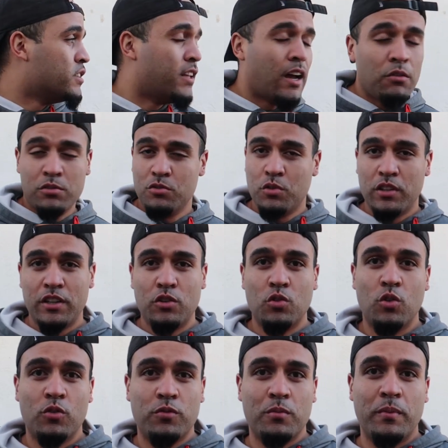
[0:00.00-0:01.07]
That was really
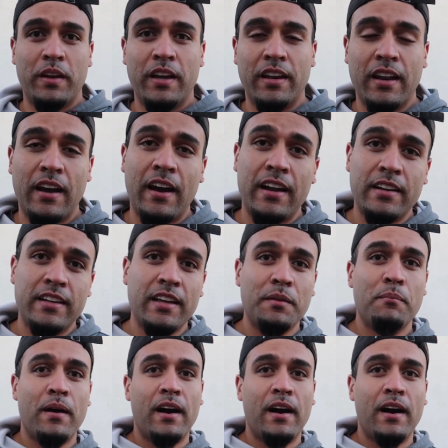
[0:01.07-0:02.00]
cool for me, and I did